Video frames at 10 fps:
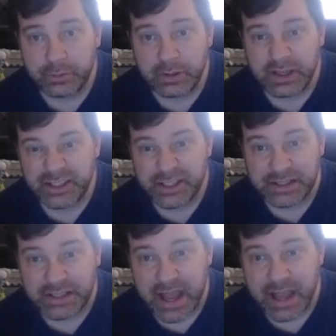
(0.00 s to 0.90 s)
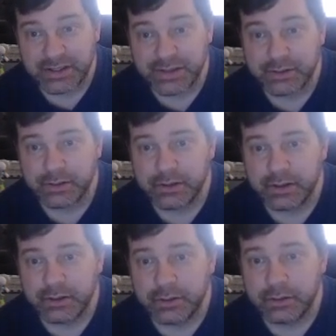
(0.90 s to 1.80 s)
she attacks,
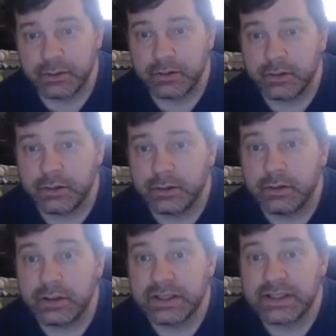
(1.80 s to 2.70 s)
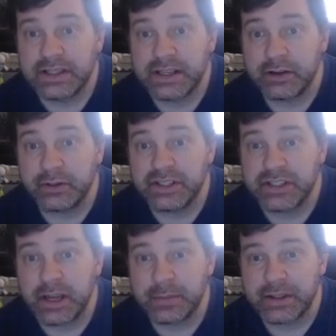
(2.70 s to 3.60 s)
is it a he or a she?
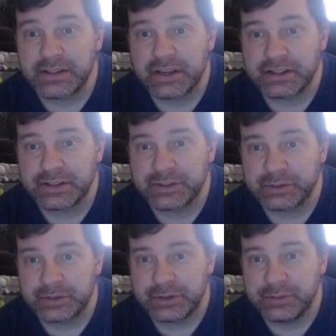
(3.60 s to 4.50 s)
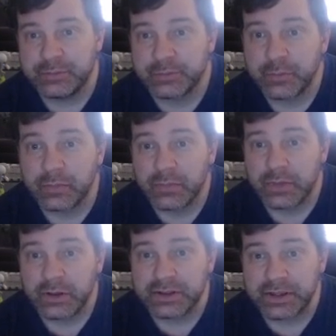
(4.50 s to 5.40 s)
I'm not entirely certain.
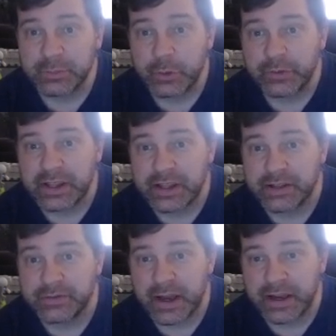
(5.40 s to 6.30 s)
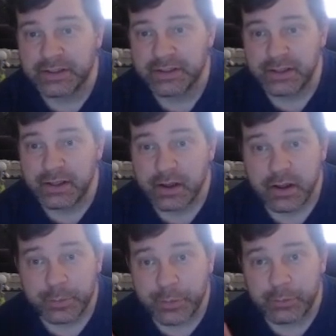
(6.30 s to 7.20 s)
Looks like more of a he, in fact.
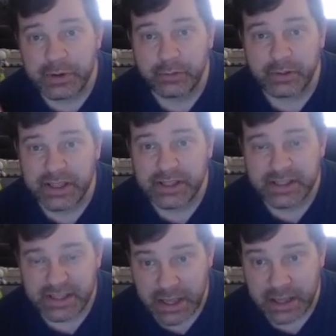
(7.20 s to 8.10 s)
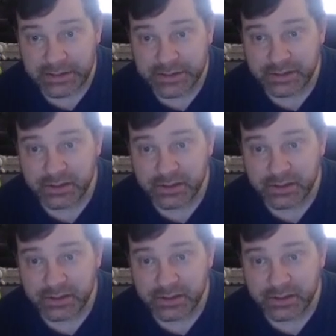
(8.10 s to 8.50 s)
But whenever he attacks,